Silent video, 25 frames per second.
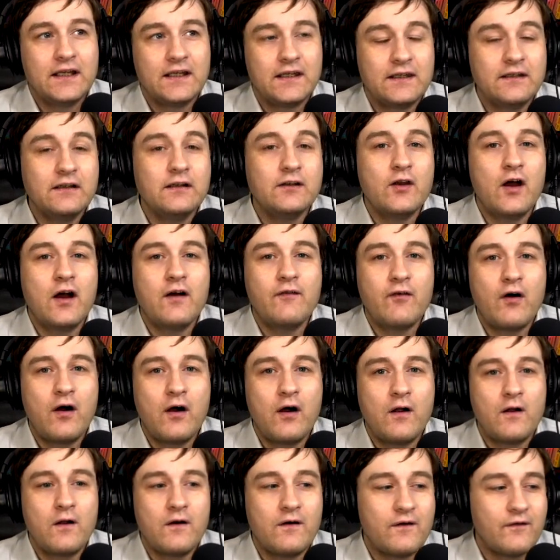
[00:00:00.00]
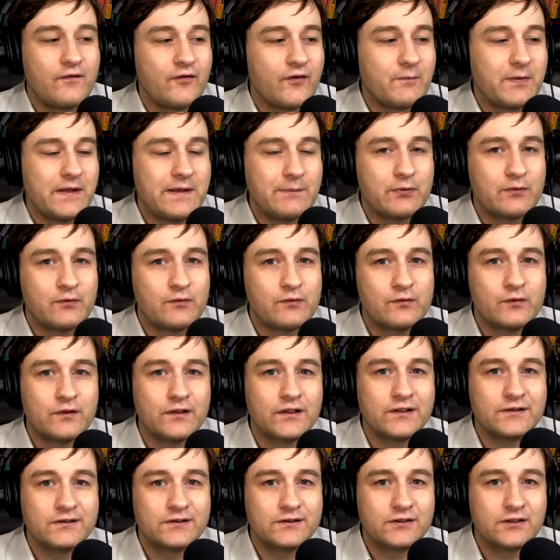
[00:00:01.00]
killed off all of the people who
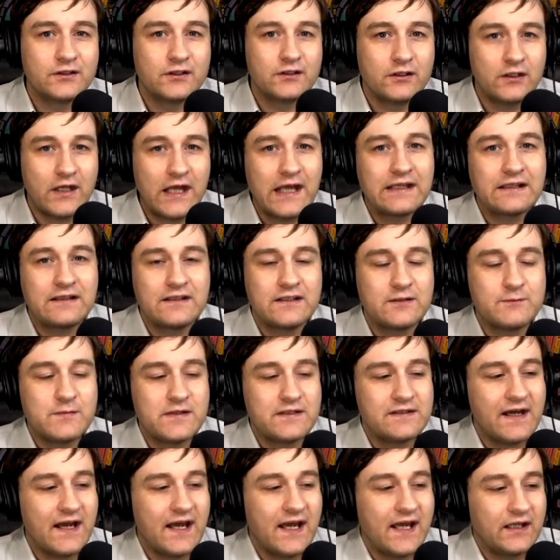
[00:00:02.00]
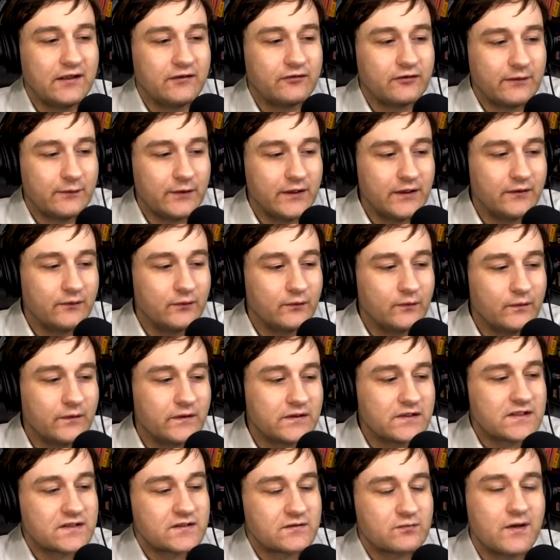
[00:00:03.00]
were likely to be dying from it,
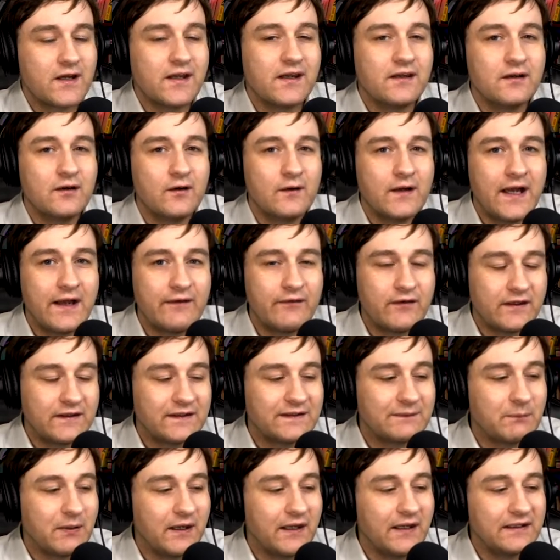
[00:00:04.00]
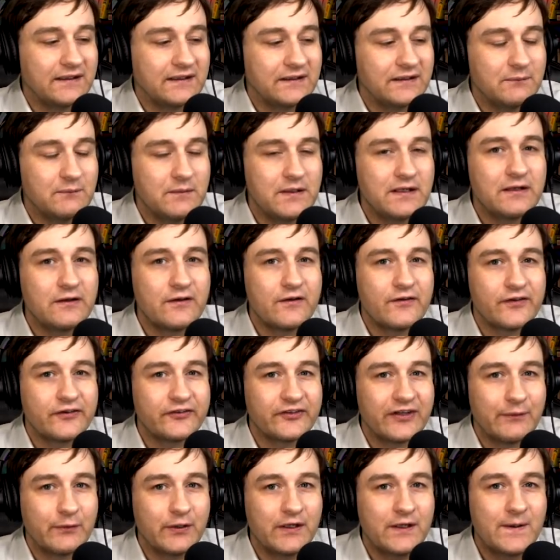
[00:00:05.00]
which is why you don't have any spike in the middle of the
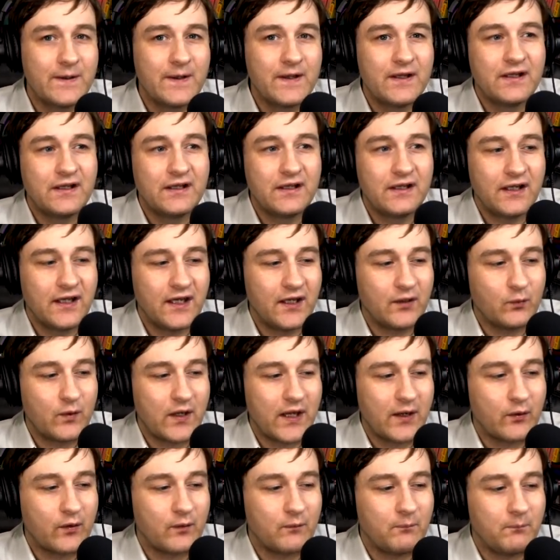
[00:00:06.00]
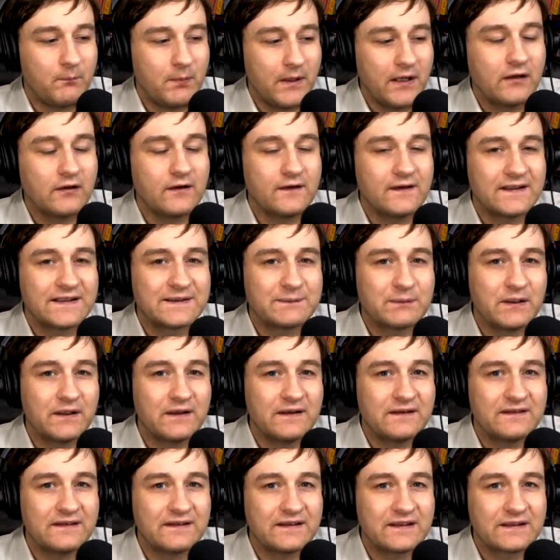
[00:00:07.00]
summer and why we're barely
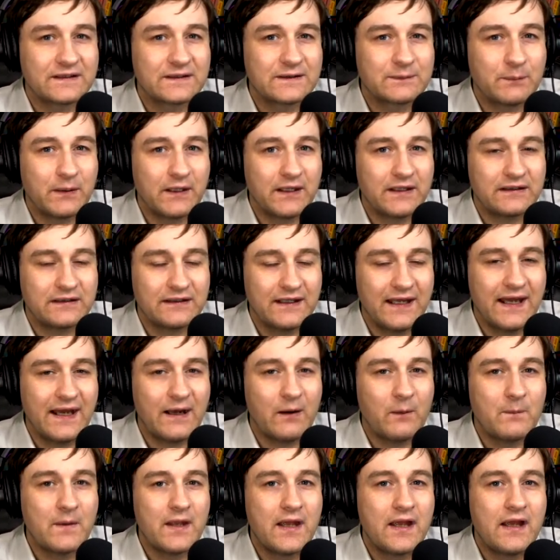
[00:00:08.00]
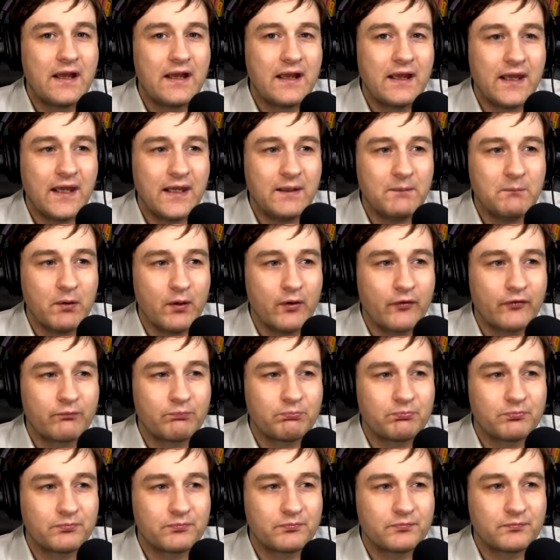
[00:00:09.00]
experiencing a spike now in both
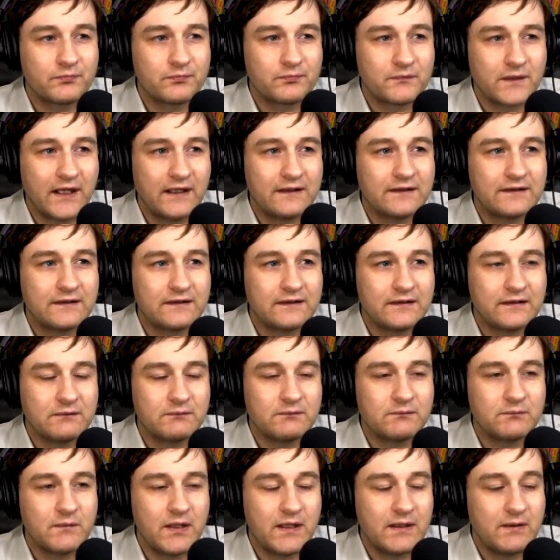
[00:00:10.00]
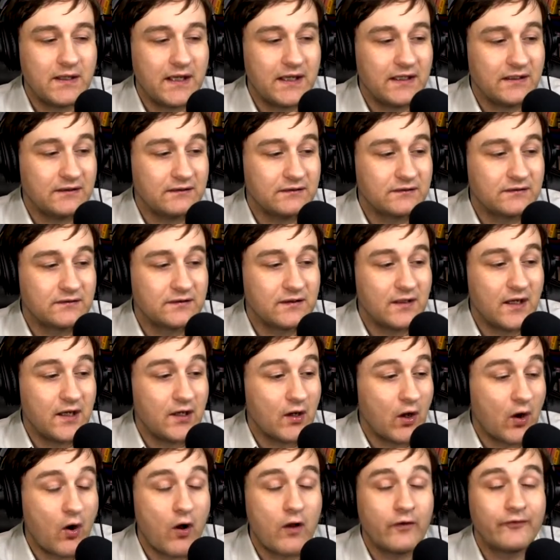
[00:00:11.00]
cases
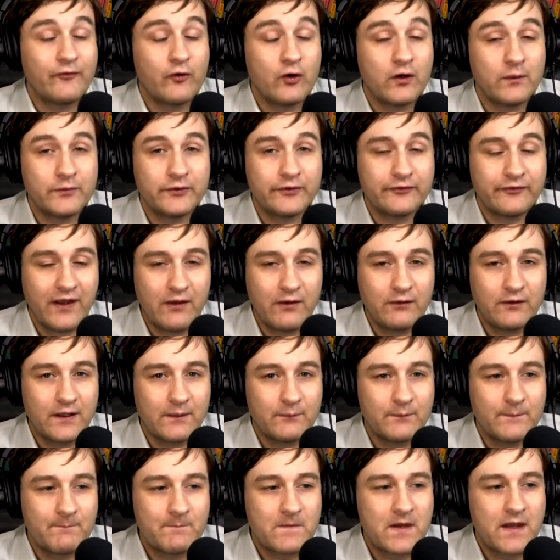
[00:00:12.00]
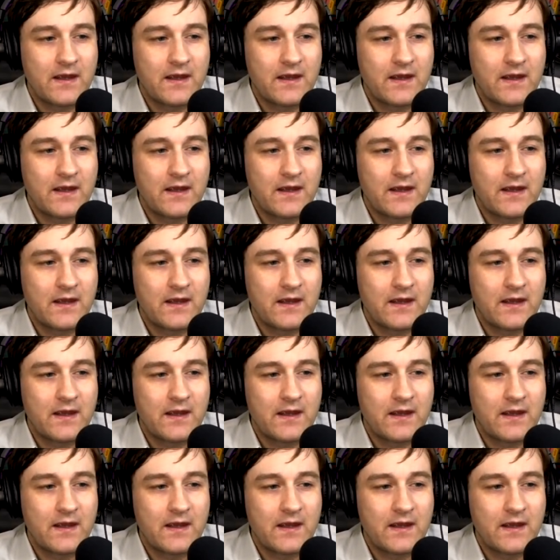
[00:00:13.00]
in all forms of outcome.